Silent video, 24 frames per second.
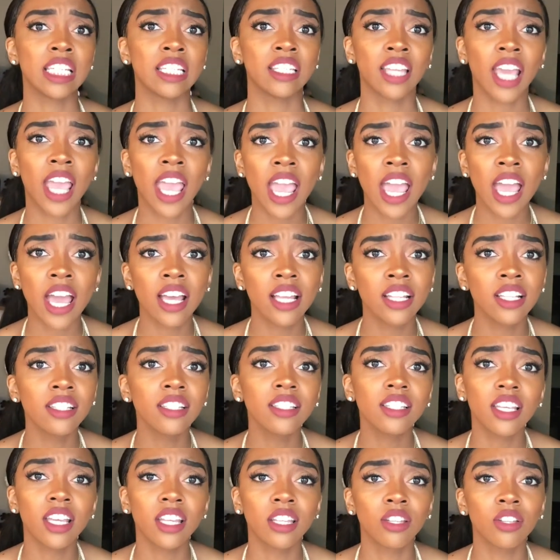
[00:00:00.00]

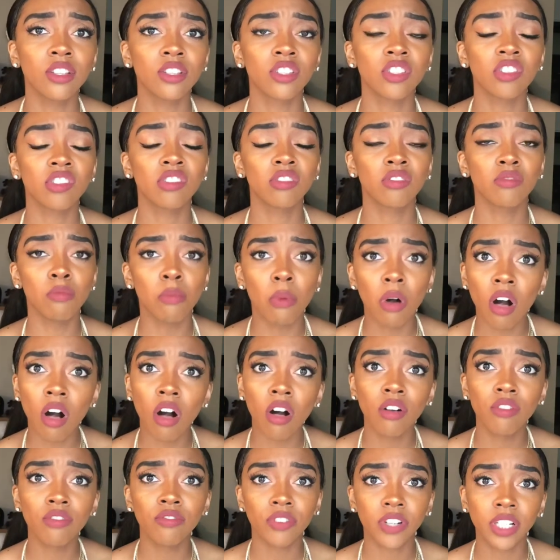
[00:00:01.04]
dance in the
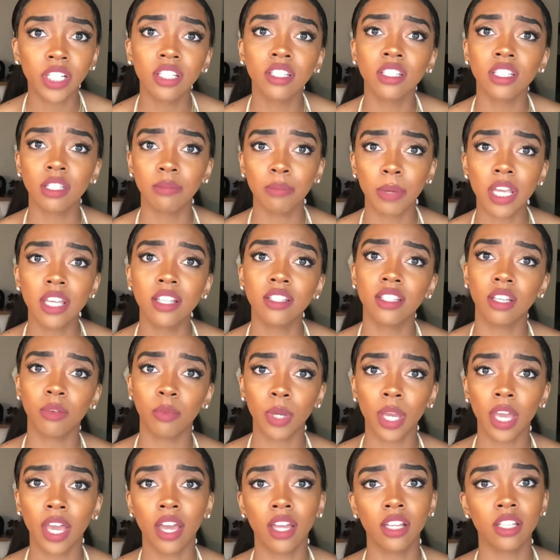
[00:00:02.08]
small freaking space that
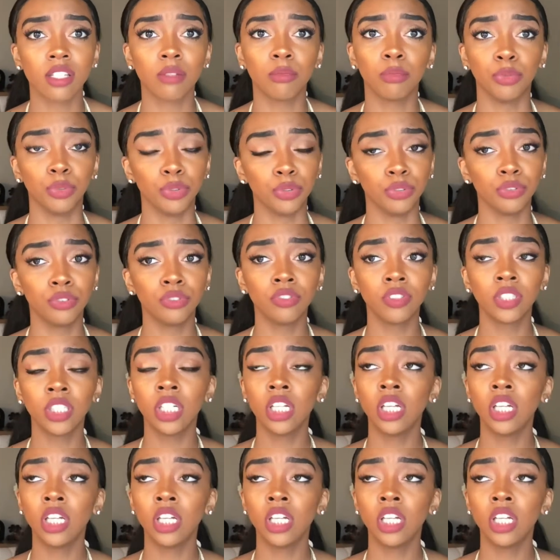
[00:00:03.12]
we had to move.